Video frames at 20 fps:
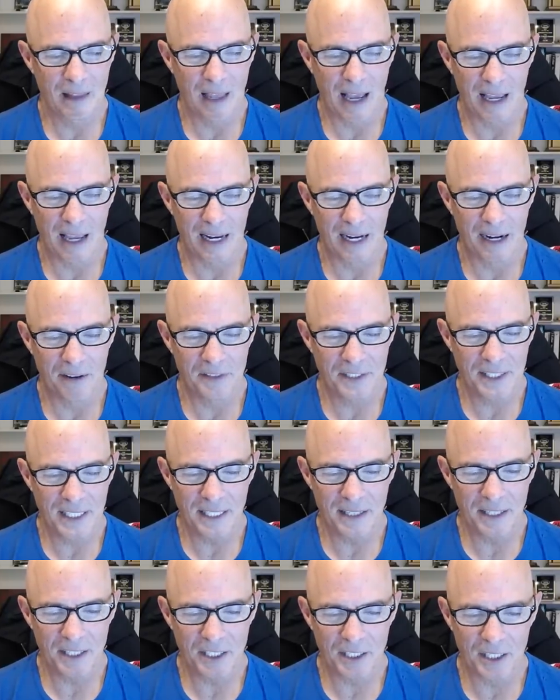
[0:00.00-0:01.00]
and I've
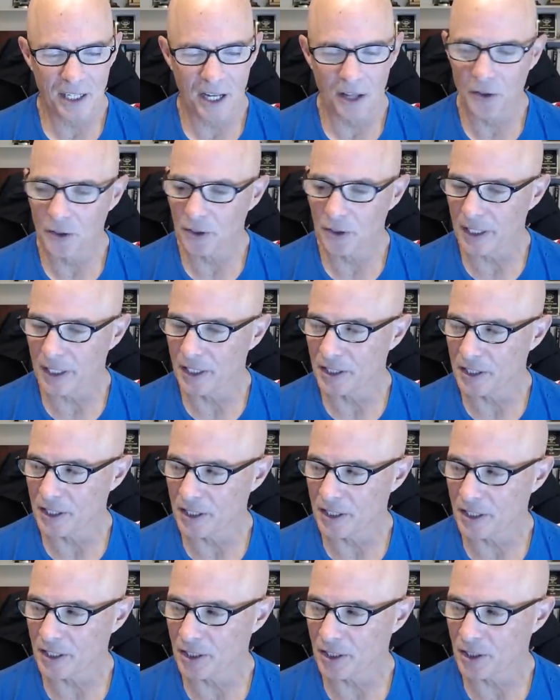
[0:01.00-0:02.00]
seen this in other
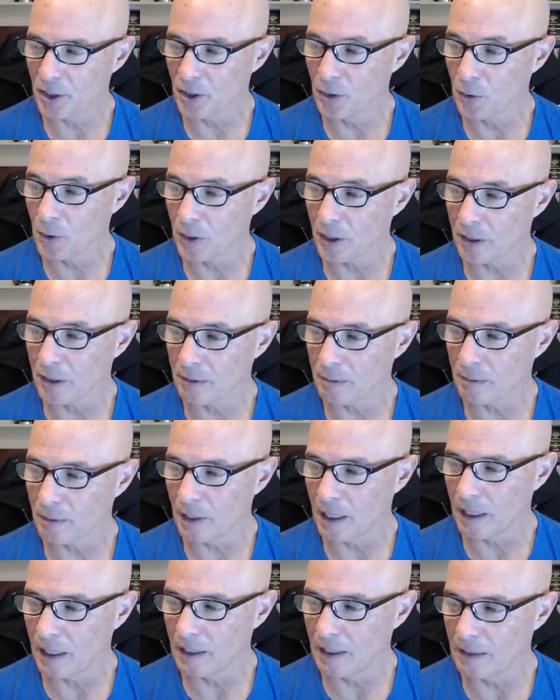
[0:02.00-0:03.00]
instances too, where
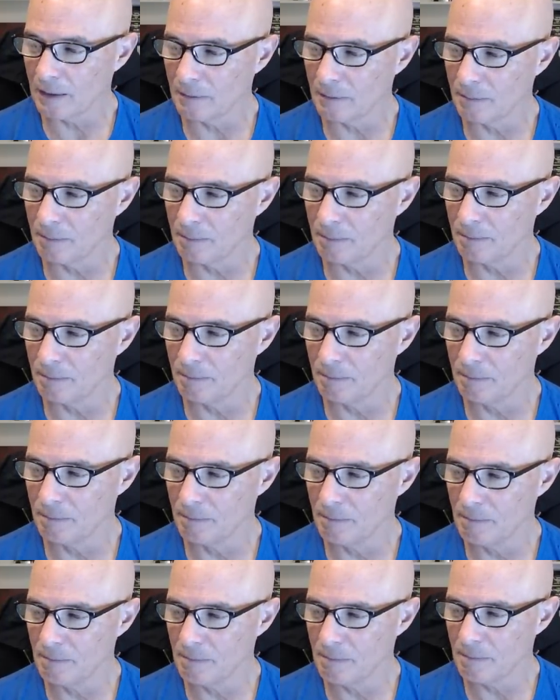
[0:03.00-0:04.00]
uh,
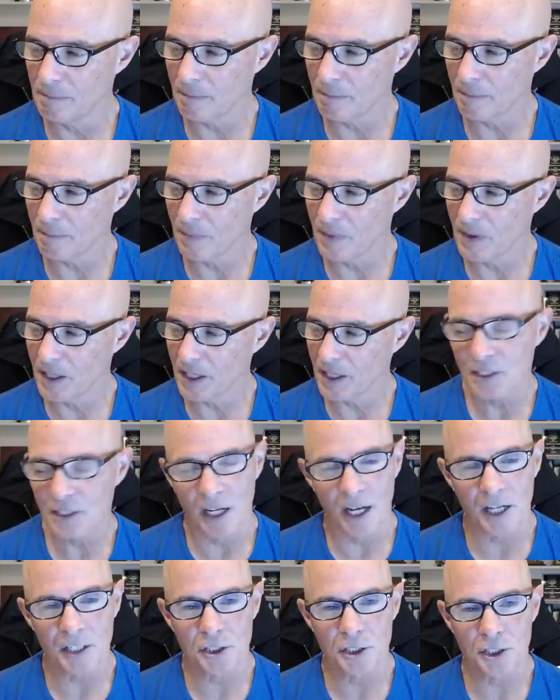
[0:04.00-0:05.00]
the
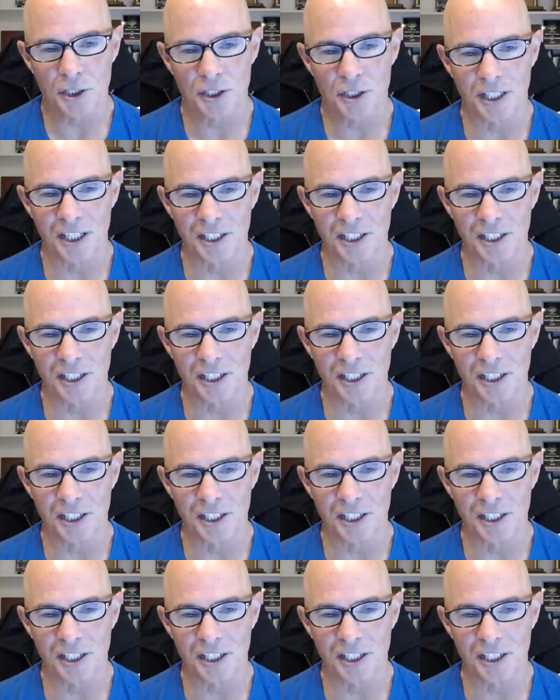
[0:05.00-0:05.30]
exhaust just